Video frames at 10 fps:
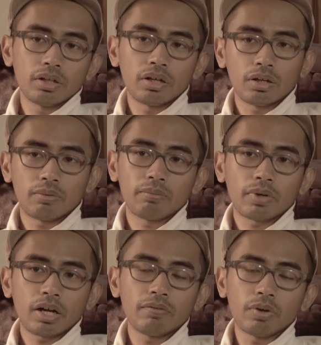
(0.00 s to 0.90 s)

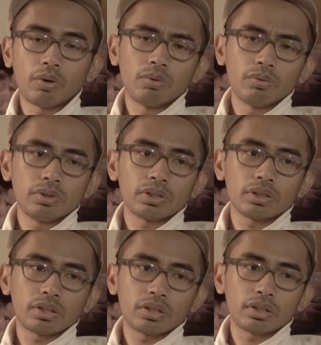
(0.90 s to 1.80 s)
I've owned
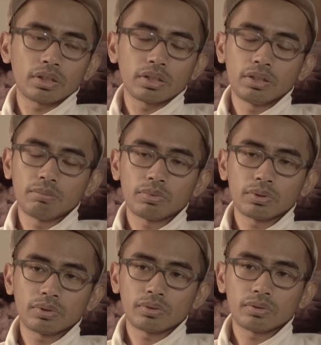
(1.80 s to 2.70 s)
a
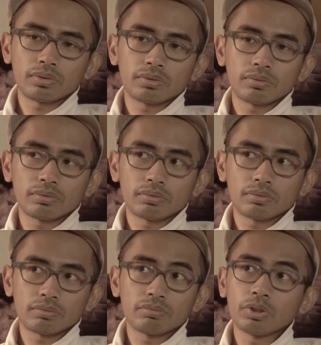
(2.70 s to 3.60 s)
gimbal,
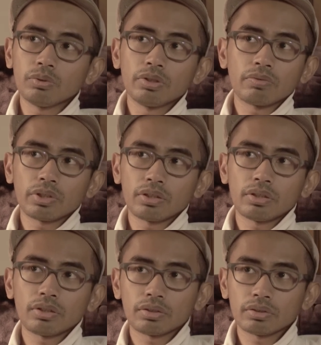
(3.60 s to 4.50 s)
two
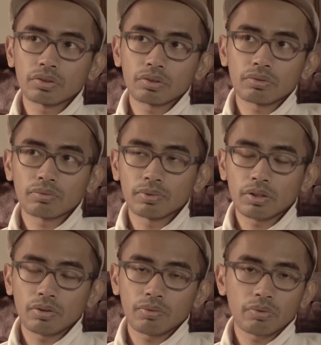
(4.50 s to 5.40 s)
different,
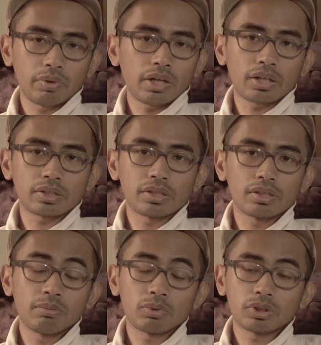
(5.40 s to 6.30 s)
3-axis
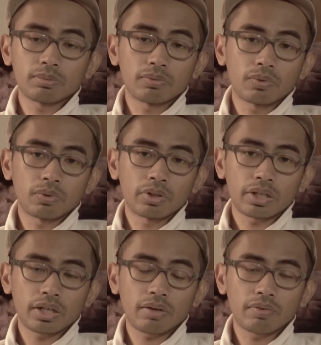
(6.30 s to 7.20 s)
gimbals before, and
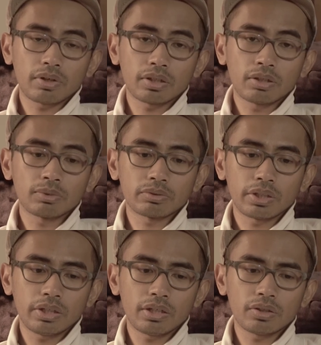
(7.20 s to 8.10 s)
I have a gimbal
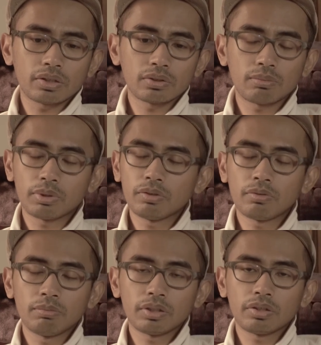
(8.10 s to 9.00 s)
right now, so I'm pretty
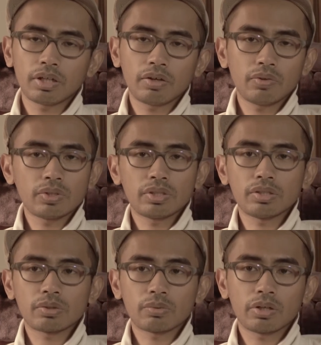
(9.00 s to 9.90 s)
familiar how those
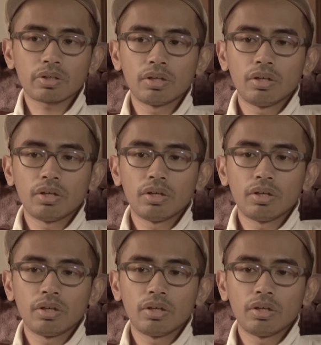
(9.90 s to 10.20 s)
things work.